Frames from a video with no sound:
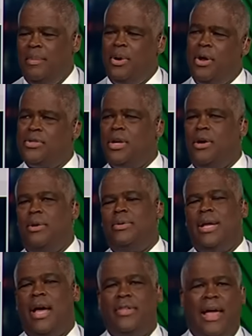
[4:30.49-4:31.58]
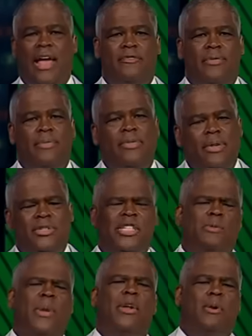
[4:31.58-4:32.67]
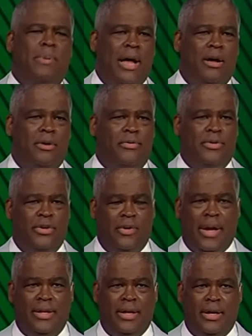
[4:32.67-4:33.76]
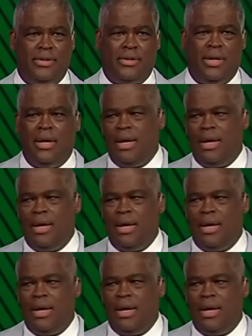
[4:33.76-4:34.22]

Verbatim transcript: But also, the other half, just be on the prowl for new ideas.